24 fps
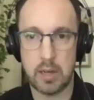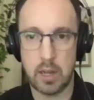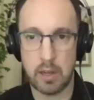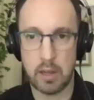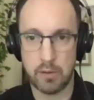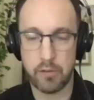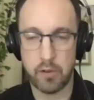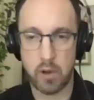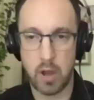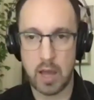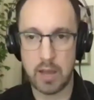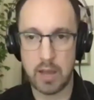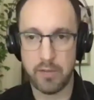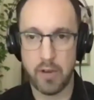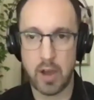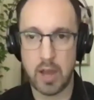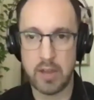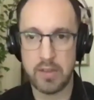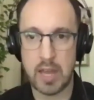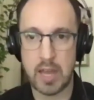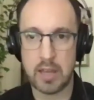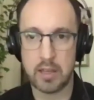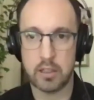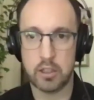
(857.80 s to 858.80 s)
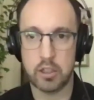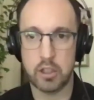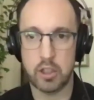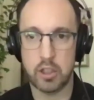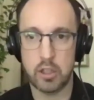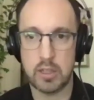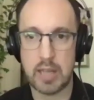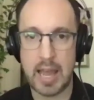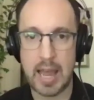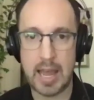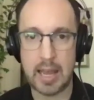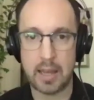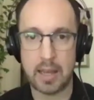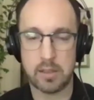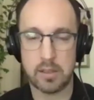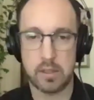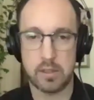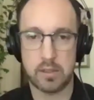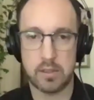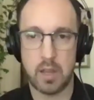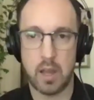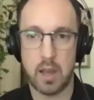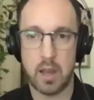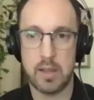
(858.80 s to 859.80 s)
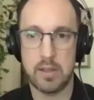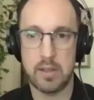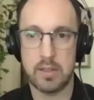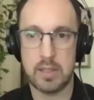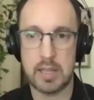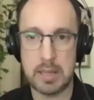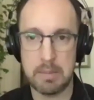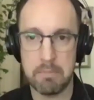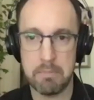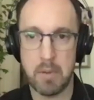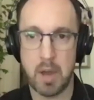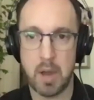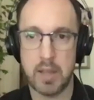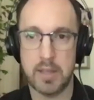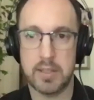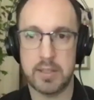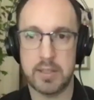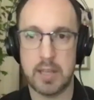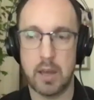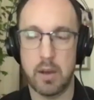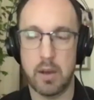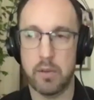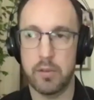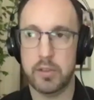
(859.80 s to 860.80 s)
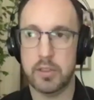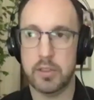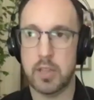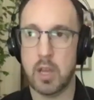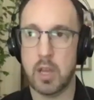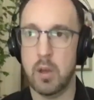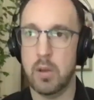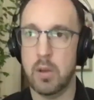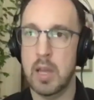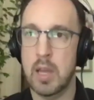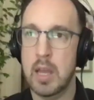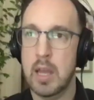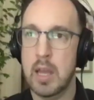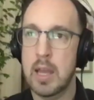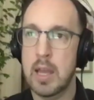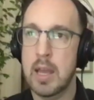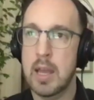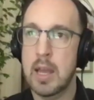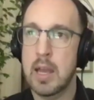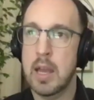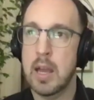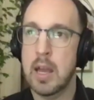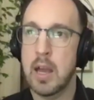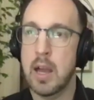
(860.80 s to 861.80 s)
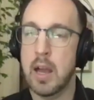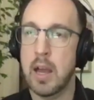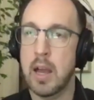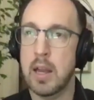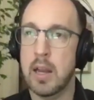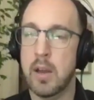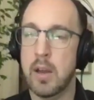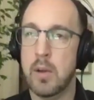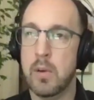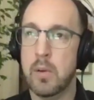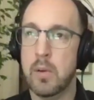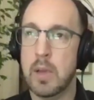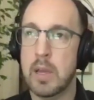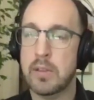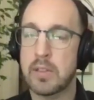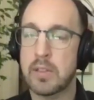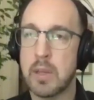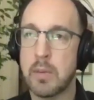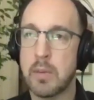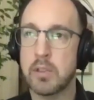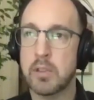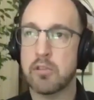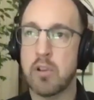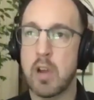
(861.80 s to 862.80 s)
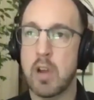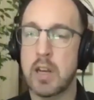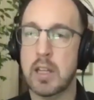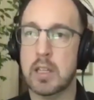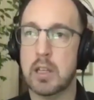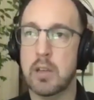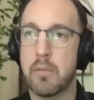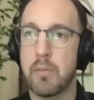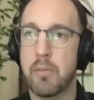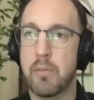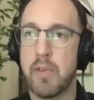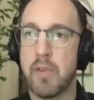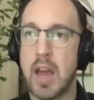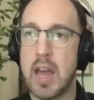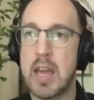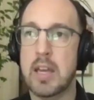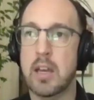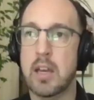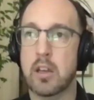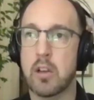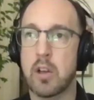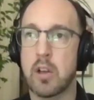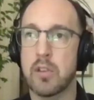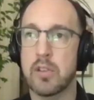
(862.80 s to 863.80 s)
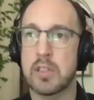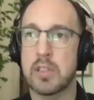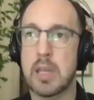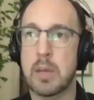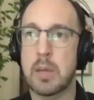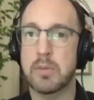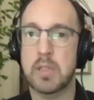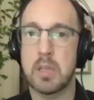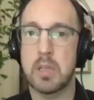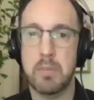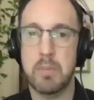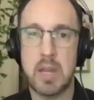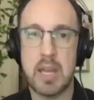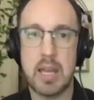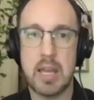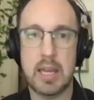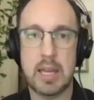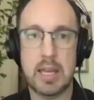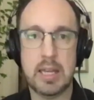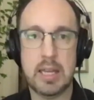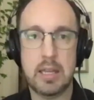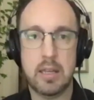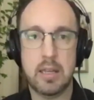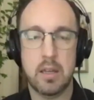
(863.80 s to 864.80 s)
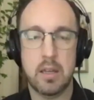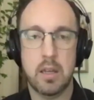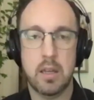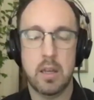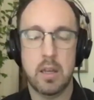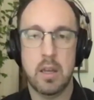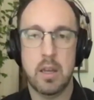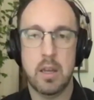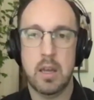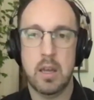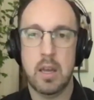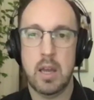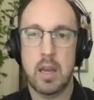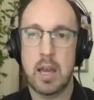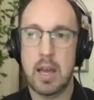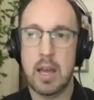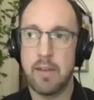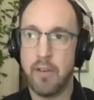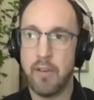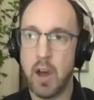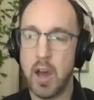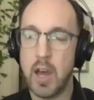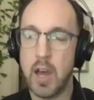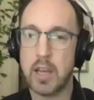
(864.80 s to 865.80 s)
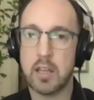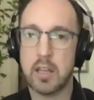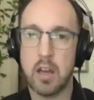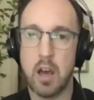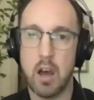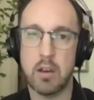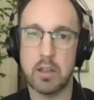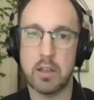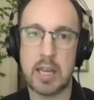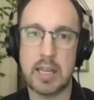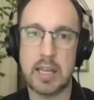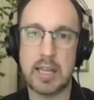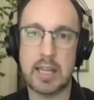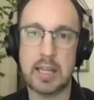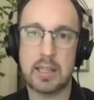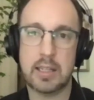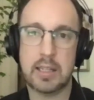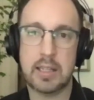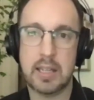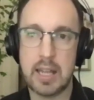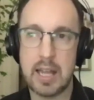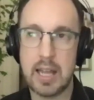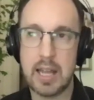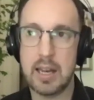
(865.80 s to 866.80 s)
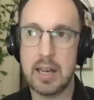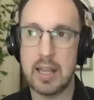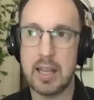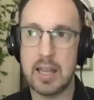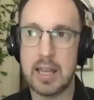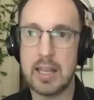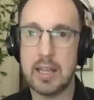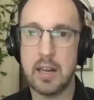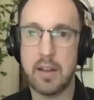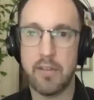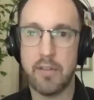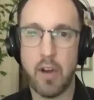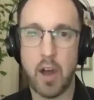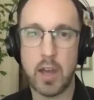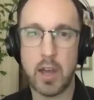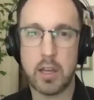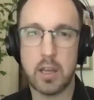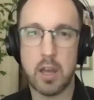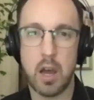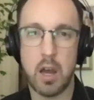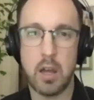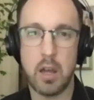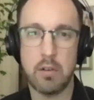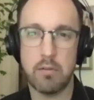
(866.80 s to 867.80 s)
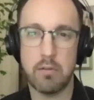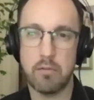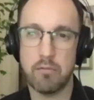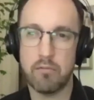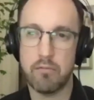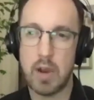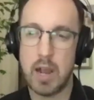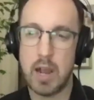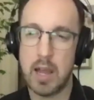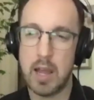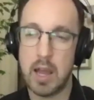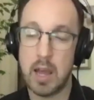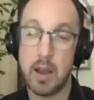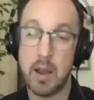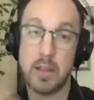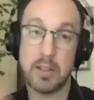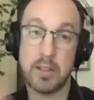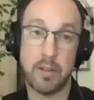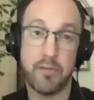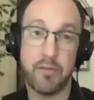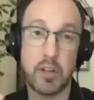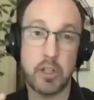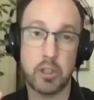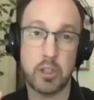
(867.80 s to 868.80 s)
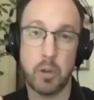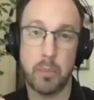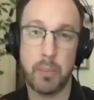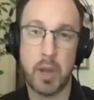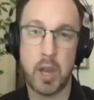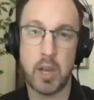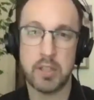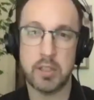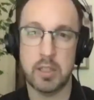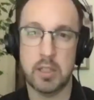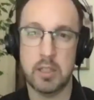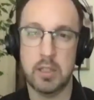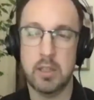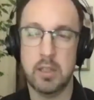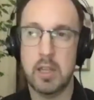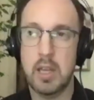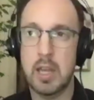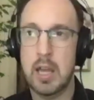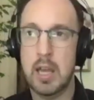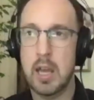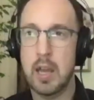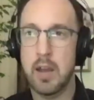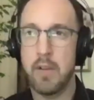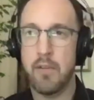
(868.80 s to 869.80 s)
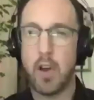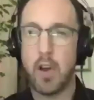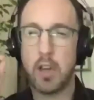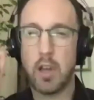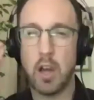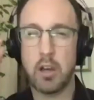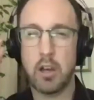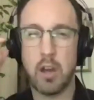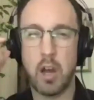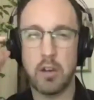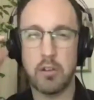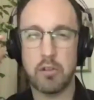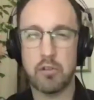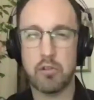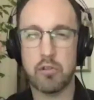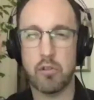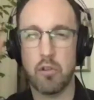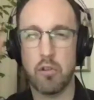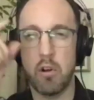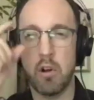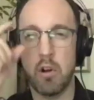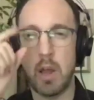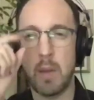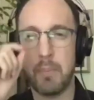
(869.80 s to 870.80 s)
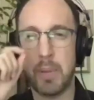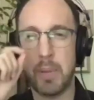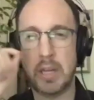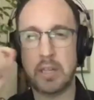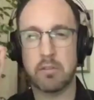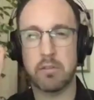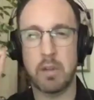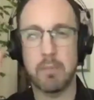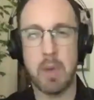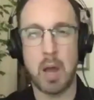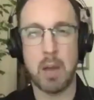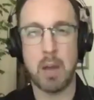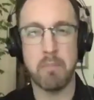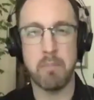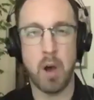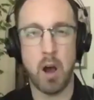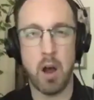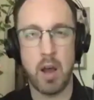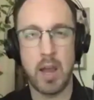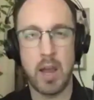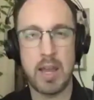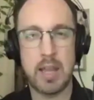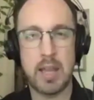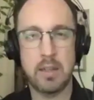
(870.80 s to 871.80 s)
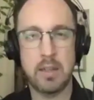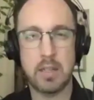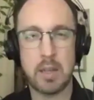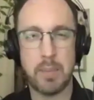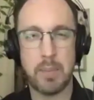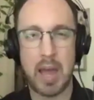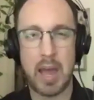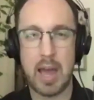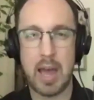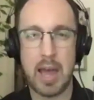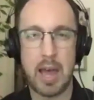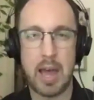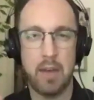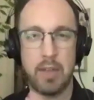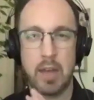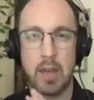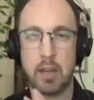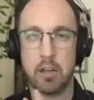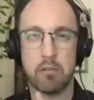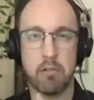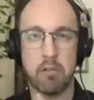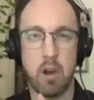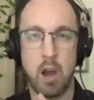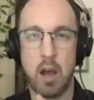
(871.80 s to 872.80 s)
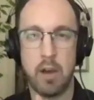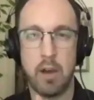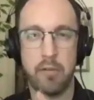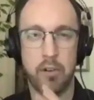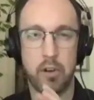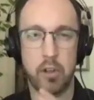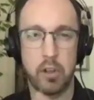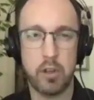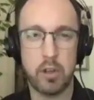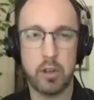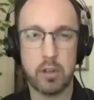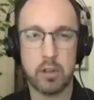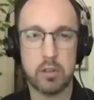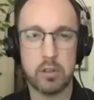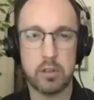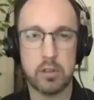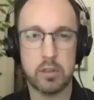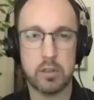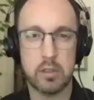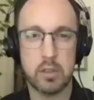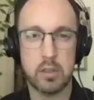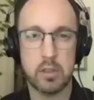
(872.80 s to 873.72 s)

I find that a good exercise in myself. So I know if someone's trying to convey a concept to me, if I can't get it clearly, if I can't, as a visual person, if I can't draw a picture in my mind about how that graph looks,